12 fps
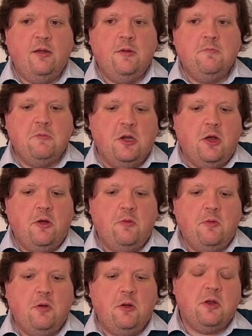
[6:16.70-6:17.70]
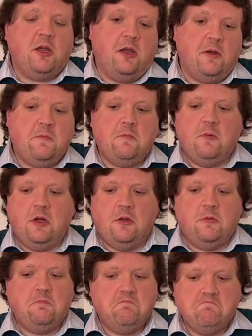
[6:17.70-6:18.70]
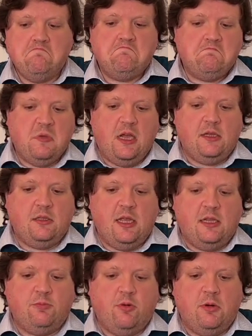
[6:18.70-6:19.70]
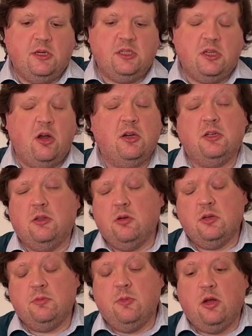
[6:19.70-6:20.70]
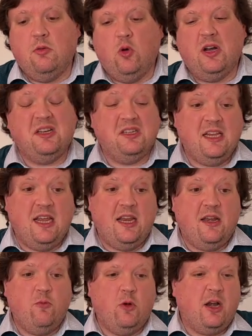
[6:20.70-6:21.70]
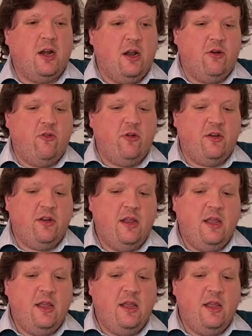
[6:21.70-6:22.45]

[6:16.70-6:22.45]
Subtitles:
you know, okay, well, that's probably starting to look smart, 1 in 10, 1 in 100.